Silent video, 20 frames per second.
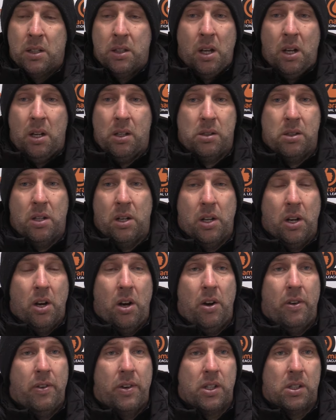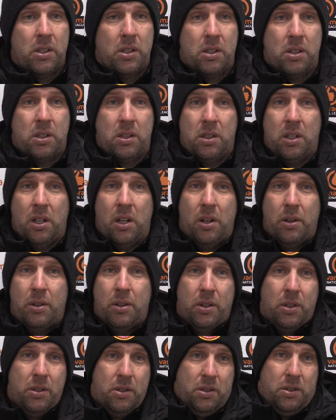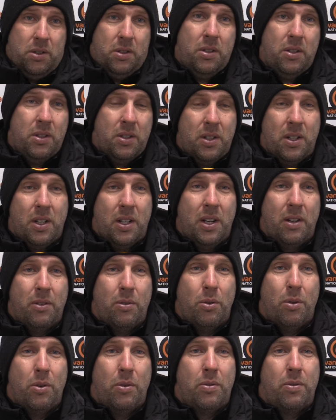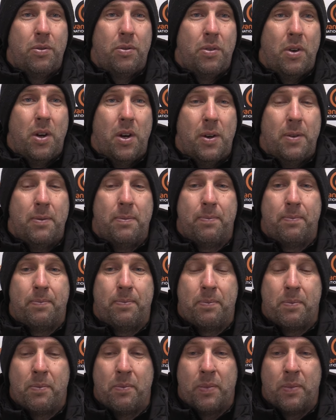No, they certainly are, and you know this the level of um,